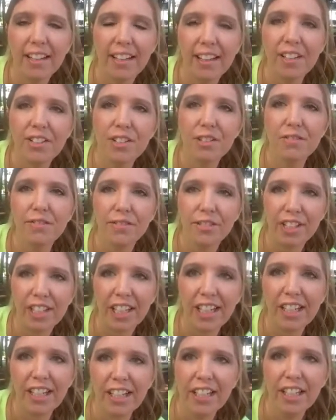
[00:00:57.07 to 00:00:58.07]
us
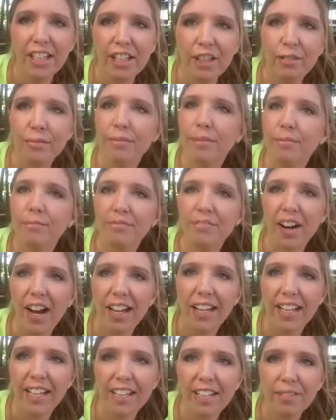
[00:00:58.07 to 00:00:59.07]
free from
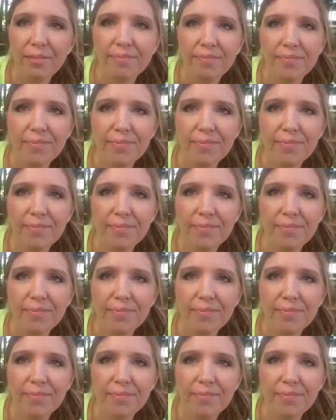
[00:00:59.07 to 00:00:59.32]
fighting?